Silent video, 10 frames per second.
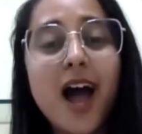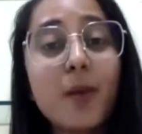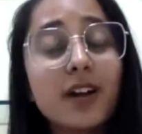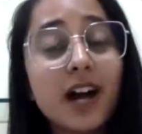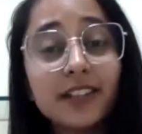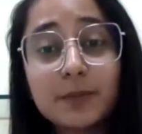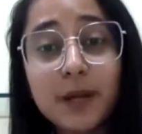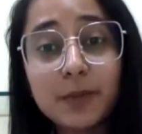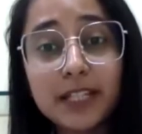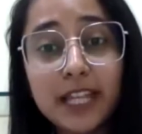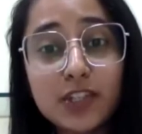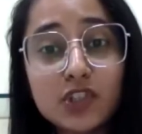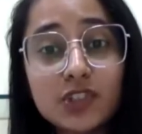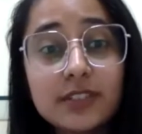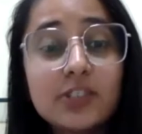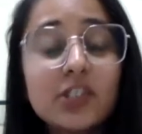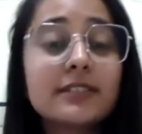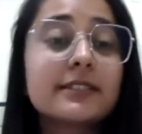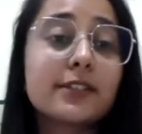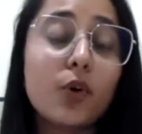Among other publications, she is
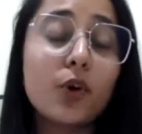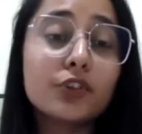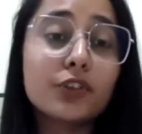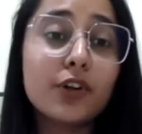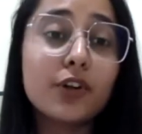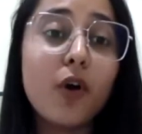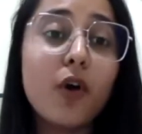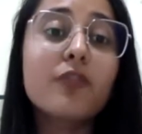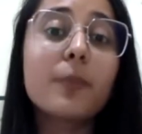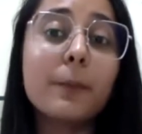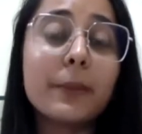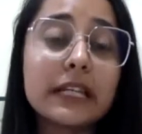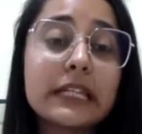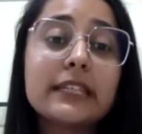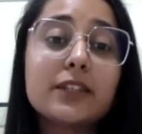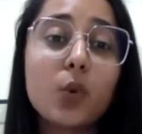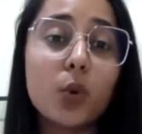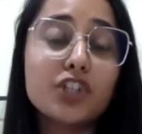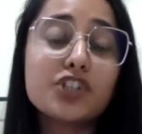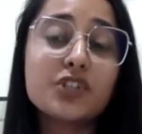the author of Building the
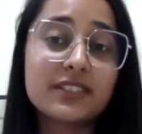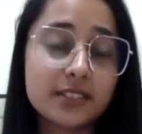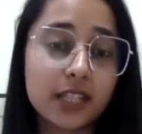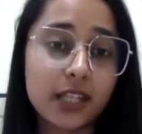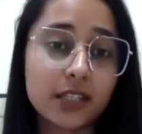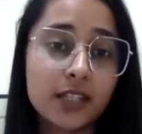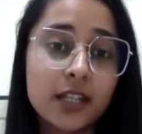Virtual State,